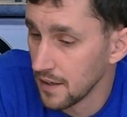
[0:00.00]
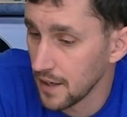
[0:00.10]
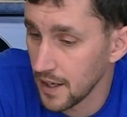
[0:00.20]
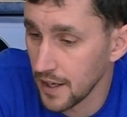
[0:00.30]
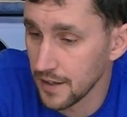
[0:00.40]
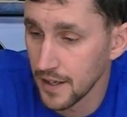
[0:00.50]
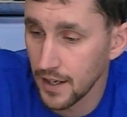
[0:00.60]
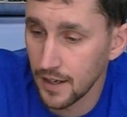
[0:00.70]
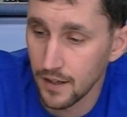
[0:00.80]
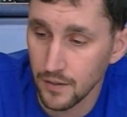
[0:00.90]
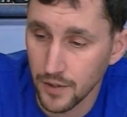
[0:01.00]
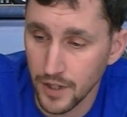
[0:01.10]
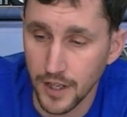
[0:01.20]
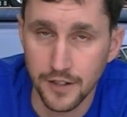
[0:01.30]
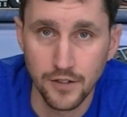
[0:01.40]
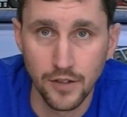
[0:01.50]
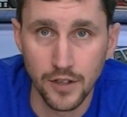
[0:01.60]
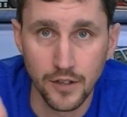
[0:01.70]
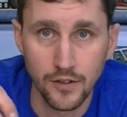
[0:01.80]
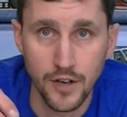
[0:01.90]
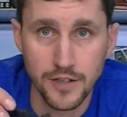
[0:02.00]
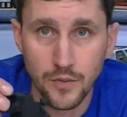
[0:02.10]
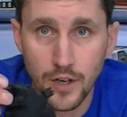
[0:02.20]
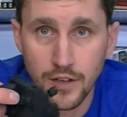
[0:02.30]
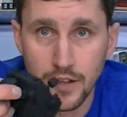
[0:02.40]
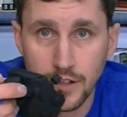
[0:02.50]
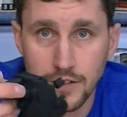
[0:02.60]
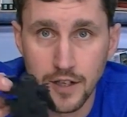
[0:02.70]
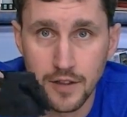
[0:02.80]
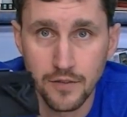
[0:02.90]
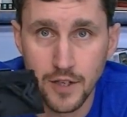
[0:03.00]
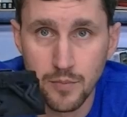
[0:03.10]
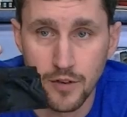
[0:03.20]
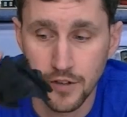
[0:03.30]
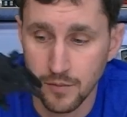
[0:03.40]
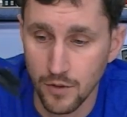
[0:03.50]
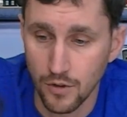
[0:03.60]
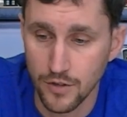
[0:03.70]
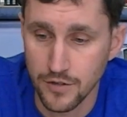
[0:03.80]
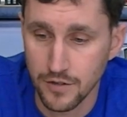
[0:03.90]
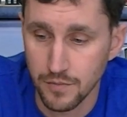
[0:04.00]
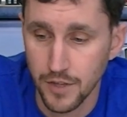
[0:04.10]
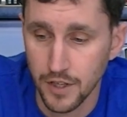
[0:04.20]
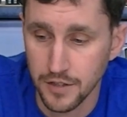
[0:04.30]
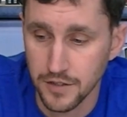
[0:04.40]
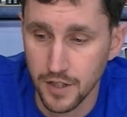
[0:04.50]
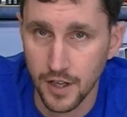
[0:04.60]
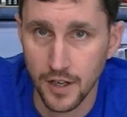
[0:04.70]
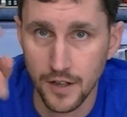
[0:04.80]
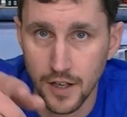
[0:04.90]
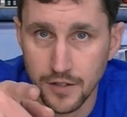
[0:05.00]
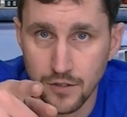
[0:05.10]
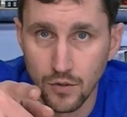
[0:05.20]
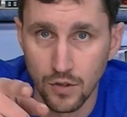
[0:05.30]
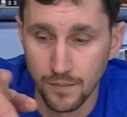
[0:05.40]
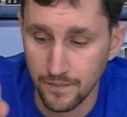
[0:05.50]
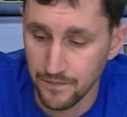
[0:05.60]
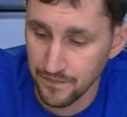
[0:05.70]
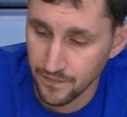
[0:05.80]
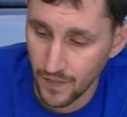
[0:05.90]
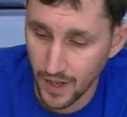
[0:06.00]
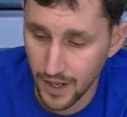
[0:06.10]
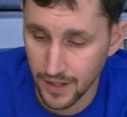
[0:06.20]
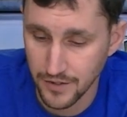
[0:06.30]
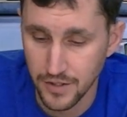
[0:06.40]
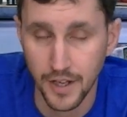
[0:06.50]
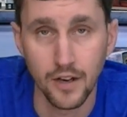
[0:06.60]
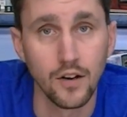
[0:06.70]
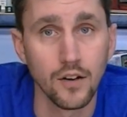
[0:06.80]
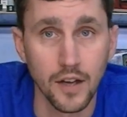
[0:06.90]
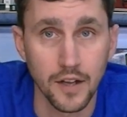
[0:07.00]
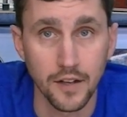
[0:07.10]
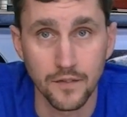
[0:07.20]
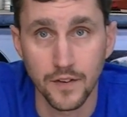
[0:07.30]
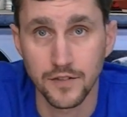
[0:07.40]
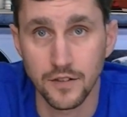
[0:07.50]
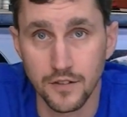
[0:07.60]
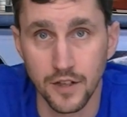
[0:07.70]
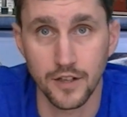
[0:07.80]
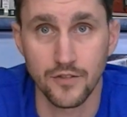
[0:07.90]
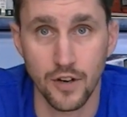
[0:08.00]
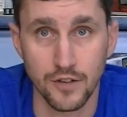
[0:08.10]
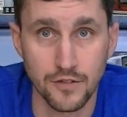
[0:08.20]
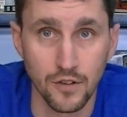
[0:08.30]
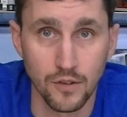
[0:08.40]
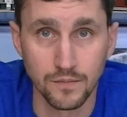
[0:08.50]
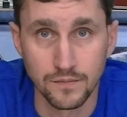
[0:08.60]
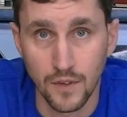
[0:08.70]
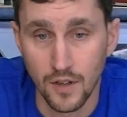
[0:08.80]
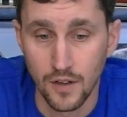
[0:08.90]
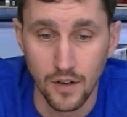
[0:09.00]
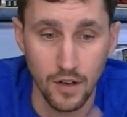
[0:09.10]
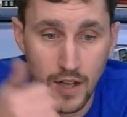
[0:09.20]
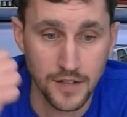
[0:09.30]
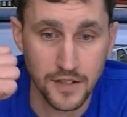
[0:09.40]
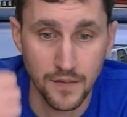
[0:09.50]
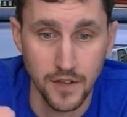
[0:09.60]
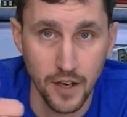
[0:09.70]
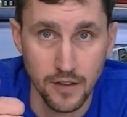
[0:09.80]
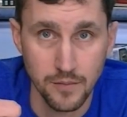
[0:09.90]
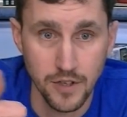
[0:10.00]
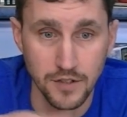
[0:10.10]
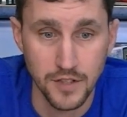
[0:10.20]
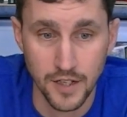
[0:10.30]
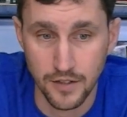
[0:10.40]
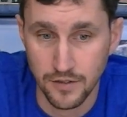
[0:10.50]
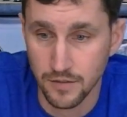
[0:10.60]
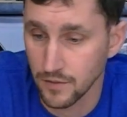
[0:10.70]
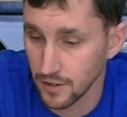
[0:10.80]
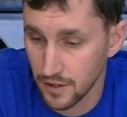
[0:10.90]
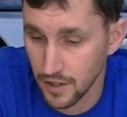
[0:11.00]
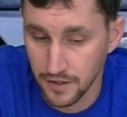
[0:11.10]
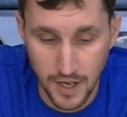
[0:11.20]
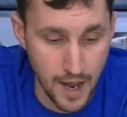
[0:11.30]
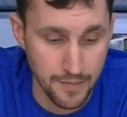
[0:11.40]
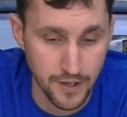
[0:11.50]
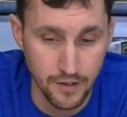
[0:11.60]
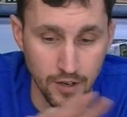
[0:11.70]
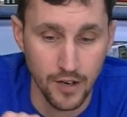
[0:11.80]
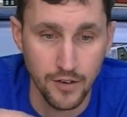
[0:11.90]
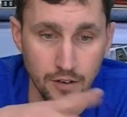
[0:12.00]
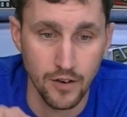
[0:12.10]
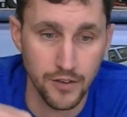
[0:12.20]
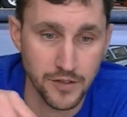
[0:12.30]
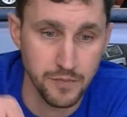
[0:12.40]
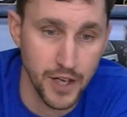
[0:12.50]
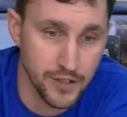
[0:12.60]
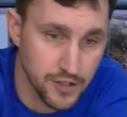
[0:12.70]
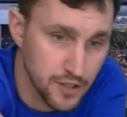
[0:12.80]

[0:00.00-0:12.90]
And uh, we like doing crazy weird things like 3D printing motors because uh, that's cool. And it's scale and it fits in a tiny truck. So all that stuff together means that there's some good things happening around here on this bench.